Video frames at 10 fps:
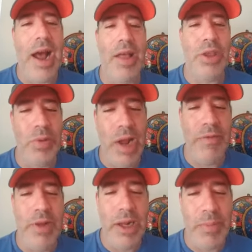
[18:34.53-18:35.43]
You and I
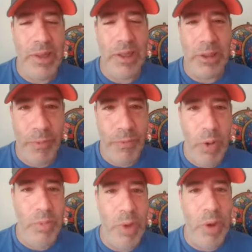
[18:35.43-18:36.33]
have talked about this before.
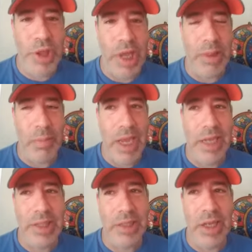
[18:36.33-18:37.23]
We both like the
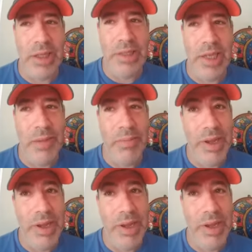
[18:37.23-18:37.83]
mix that's on the team.